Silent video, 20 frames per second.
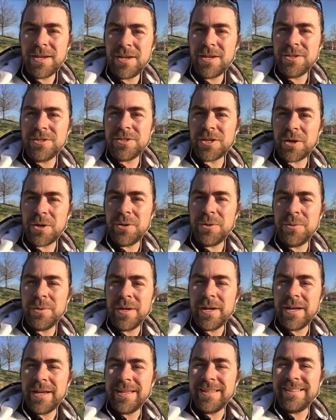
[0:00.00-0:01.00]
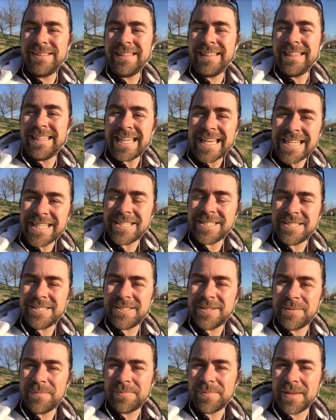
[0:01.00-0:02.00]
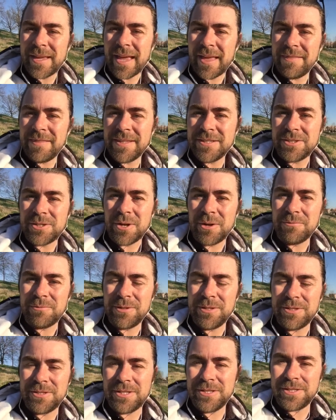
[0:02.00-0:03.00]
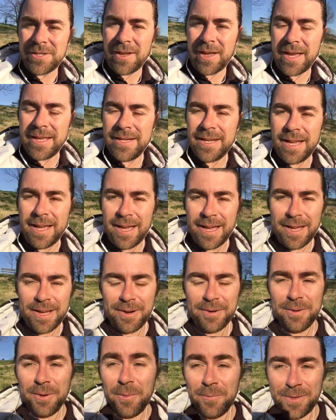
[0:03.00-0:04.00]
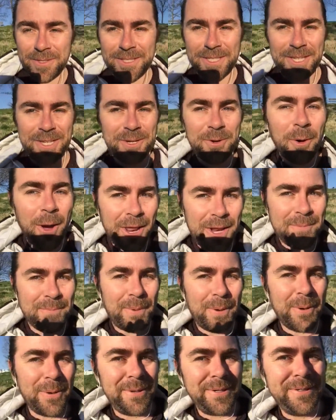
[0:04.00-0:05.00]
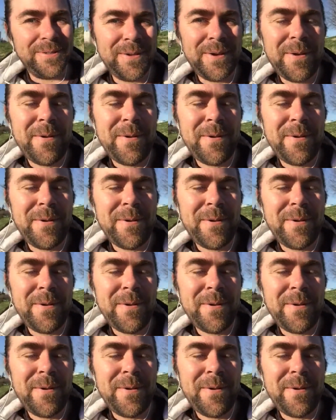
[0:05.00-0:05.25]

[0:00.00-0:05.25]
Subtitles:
So leaders at this conference design are obviously quite important,